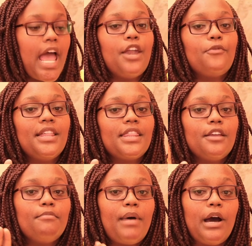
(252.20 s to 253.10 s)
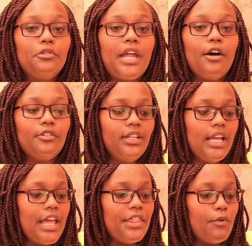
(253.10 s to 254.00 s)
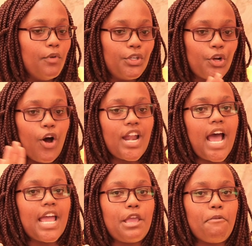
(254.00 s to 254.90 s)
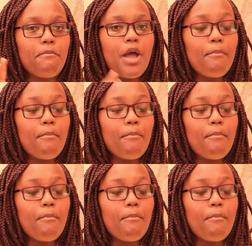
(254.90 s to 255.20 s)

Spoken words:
And when they bow down, they would honor him.